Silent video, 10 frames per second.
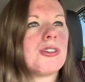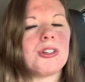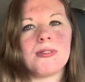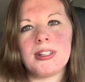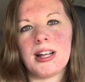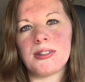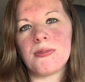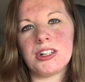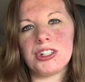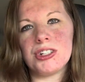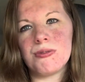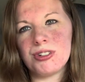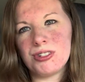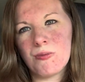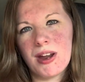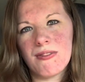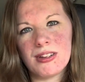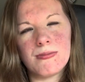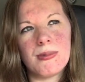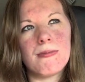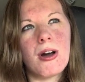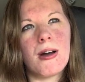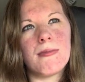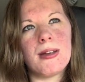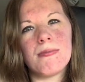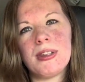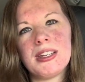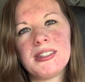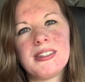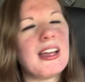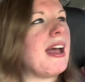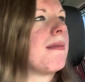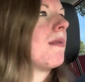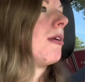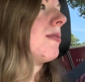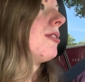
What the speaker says: she was the last one, and she was just waving to me, "Mommy, please stay. Mommy,